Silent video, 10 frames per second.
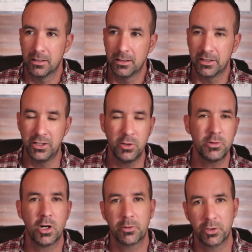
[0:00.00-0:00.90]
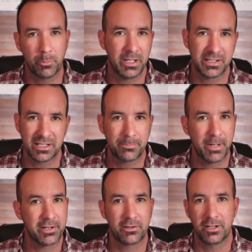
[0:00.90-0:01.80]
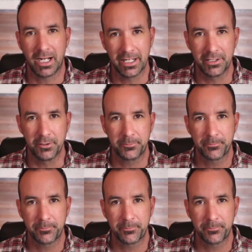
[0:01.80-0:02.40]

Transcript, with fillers: You know your business better than I do.